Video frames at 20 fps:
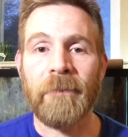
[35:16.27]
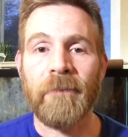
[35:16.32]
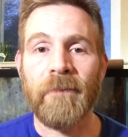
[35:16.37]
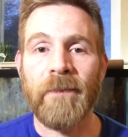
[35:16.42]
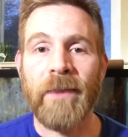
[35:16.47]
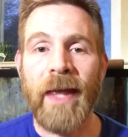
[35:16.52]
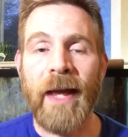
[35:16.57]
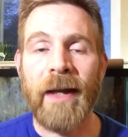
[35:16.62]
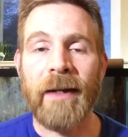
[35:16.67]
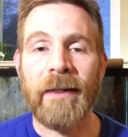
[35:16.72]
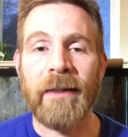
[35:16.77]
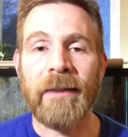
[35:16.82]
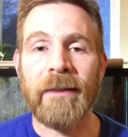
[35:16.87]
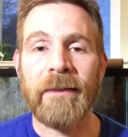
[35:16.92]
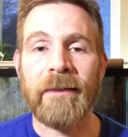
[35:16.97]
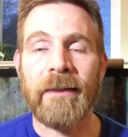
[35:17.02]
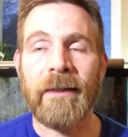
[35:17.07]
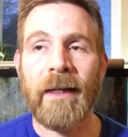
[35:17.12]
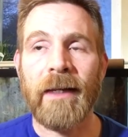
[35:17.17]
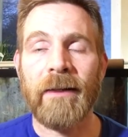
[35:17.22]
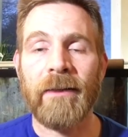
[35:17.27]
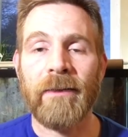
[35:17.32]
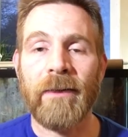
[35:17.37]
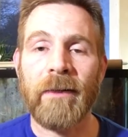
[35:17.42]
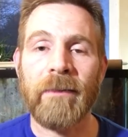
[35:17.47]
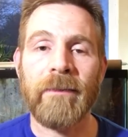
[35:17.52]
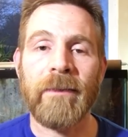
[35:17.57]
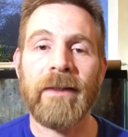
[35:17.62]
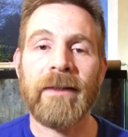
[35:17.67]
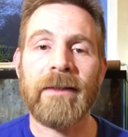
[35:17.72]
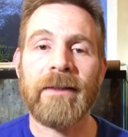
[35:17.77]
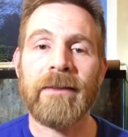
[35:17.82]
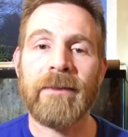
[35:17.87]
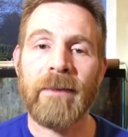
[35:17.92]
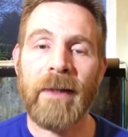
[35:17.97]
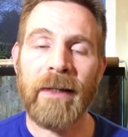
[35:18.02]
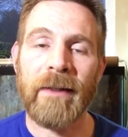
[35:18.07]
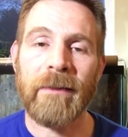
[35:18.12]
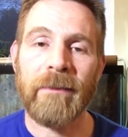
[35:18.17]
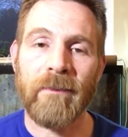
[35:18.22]
that is that, that this is
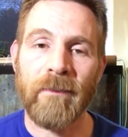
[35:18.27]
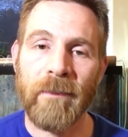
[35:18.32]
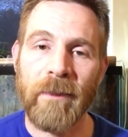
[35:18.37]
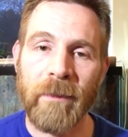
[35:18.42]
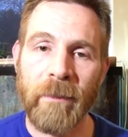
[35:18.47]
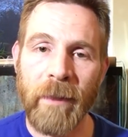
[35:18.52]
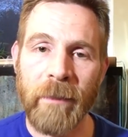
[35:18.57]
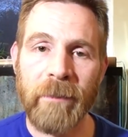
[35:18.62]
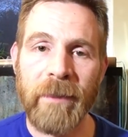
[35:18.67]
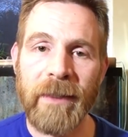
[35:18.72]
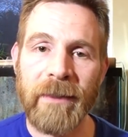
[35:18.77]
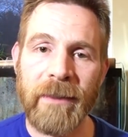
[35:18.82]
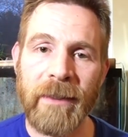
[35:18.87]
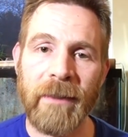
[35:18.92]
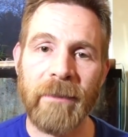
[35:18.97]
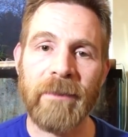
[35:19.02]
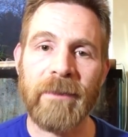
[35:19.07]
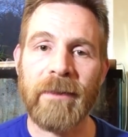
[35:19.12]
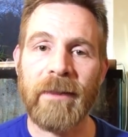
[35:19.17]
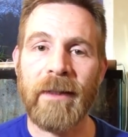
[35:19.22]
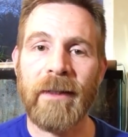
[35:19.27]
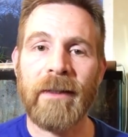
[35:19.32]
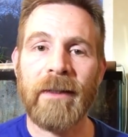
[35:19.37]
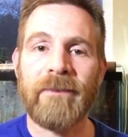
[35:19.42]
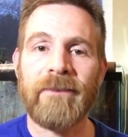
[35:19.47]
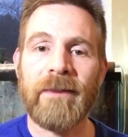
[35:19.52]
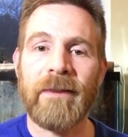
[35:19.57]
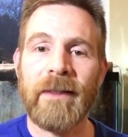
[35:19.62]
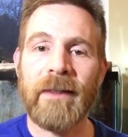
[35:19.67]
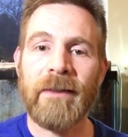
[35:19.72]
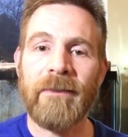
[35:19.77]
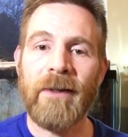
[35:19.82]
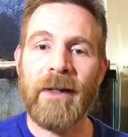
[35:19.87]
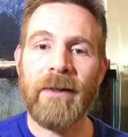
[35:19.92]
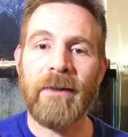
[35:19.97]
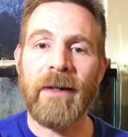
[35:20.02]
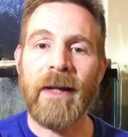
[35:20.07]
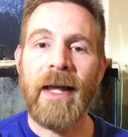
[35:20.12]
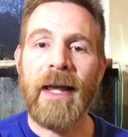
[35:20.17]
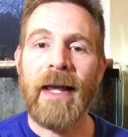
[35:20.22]
like one of my big tips that I love to give
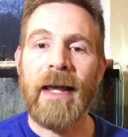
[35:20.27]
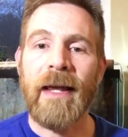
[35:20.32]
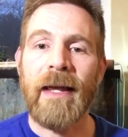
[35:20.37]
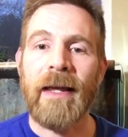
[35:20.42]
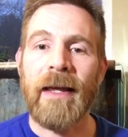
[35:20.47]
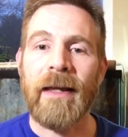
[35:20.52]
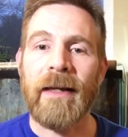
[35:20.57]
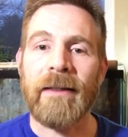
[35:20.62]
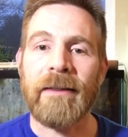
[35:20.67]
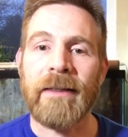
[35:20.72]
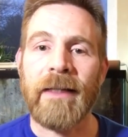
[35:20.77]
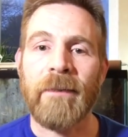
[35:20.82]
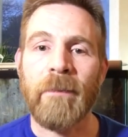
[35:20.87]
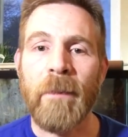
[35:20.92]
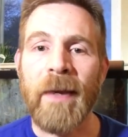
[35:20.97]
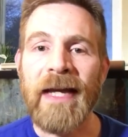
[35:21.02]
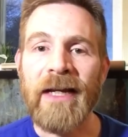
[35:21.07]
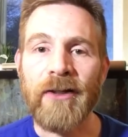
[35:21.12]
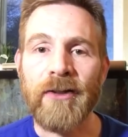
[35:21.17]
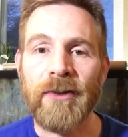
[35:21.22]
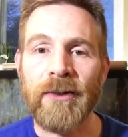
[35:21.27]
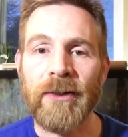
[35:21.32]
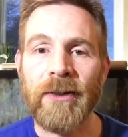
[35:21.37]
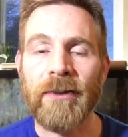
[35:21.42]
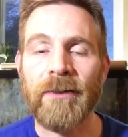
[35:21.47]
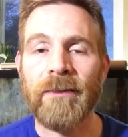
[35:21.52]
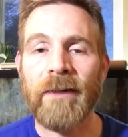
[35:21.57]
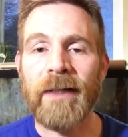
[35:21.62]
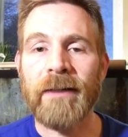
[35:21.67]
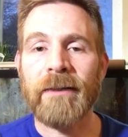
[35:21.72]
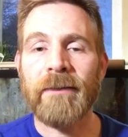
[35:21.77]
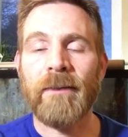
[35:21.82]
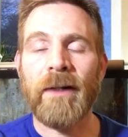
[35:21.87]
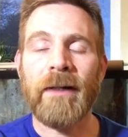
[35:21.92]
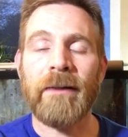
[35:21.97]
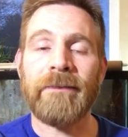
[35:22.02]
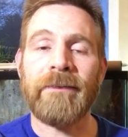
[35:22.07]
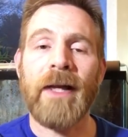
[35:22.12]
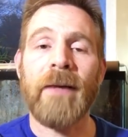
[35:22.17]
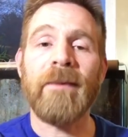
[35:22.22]
out is that make sure you're raising,
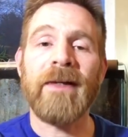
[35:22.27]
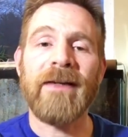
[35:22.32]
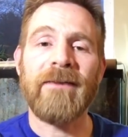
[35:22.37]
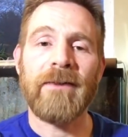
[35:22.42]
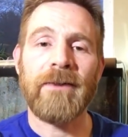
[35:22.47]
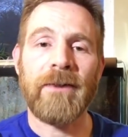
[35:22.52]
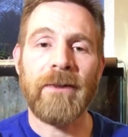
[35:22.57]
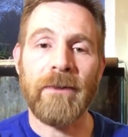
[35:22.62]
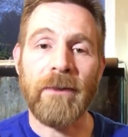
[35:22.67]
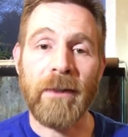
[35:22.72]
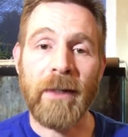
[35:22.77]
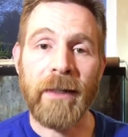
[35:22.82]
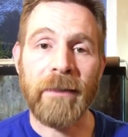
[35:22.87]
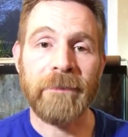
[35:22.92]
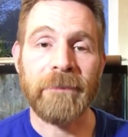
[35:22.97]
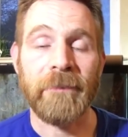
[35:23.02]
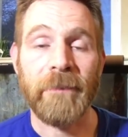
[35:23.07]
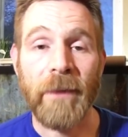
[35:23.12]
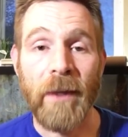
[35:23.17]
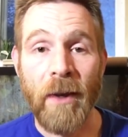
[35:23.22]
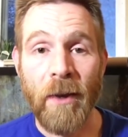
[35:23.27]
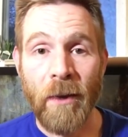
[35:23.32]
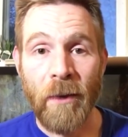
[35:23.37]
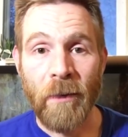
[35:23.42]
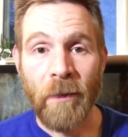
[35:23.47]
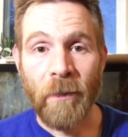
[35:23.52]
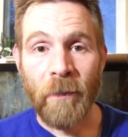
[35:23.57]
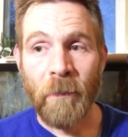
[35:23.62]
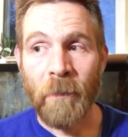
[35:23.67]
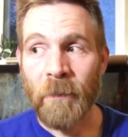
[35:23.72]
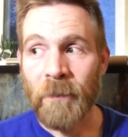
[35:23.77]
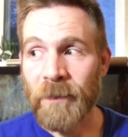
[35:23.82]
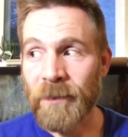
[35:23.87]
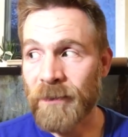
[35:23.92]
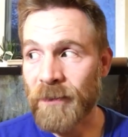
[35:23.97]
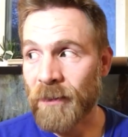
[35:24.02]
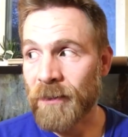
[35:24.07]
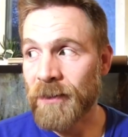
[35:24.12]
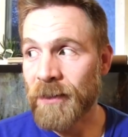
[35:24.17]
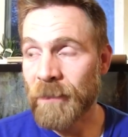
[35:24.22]
well, I'm gonna give you two, okay?
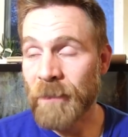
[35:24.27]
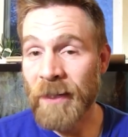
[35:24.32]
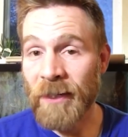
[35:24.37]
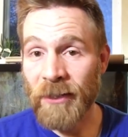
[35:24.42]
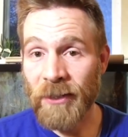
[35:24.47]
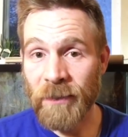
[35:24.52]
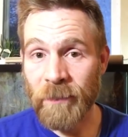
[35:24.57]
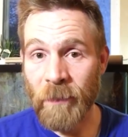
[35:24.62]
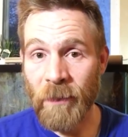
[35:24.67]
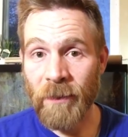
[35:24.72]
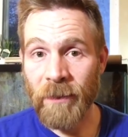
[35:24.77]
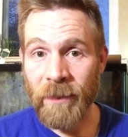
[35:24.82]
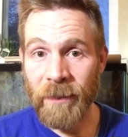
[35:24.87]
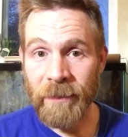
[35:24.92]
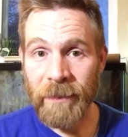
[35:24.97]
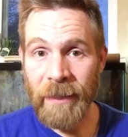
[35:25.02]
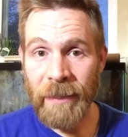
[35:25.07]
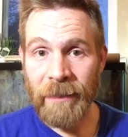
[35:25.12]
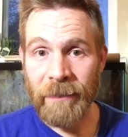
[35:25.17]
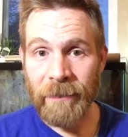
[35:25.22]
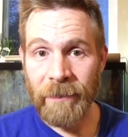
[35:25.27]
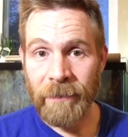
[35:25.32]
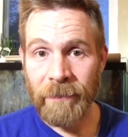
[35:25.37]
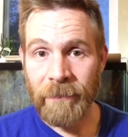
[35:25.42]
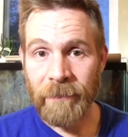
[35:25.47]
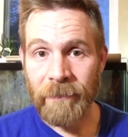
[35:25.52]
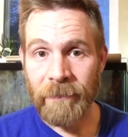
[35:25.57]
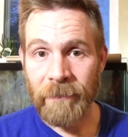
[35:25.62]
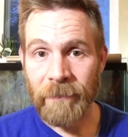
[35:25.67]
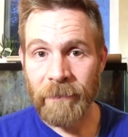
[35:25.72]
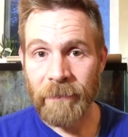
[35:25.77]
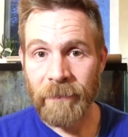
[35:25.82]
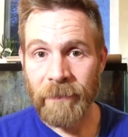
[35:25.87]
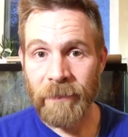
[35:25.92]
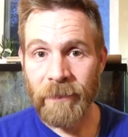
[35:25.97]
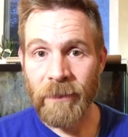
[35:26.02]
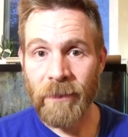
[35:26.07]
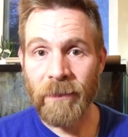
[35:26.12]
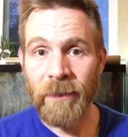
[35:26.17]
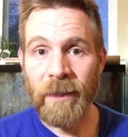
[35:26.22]
Start them in a small container.
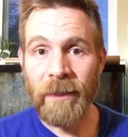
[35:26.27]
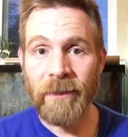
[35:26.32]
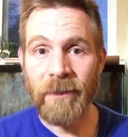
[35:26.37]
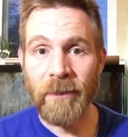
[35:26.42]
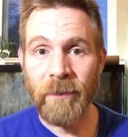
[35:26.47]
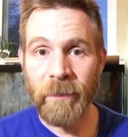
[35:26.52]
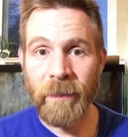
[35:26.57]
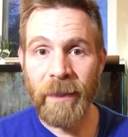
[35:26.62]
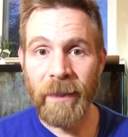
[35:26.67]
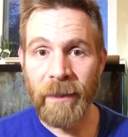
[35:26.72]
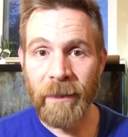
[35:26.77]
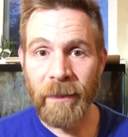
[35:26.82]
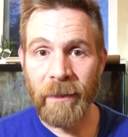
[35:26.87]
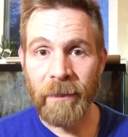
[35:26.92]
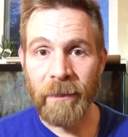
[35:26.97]
Don't get too big.